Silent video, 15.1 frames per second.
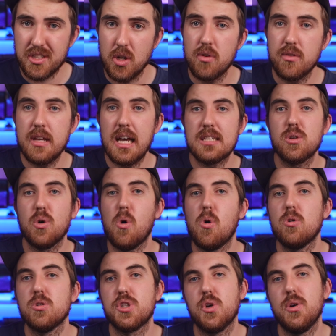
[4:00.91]
So that's
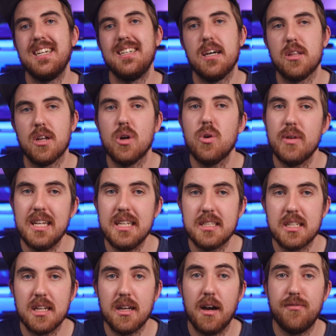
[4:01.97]
also another
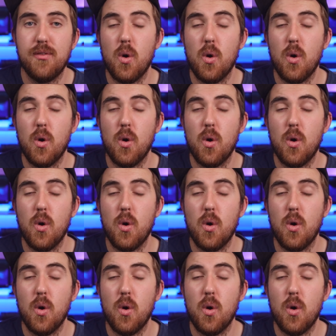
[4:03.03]
reason